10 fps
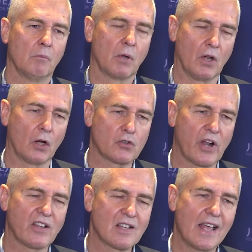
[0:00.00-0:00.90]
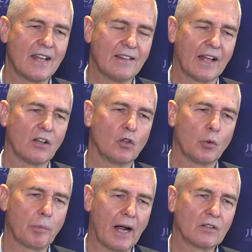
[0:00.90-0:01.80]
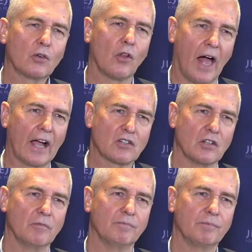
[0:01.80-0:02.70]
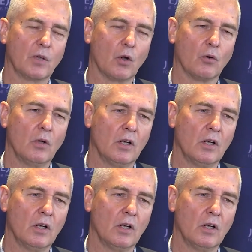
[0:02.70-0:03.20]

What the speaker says: but now translating that into practical action, you know.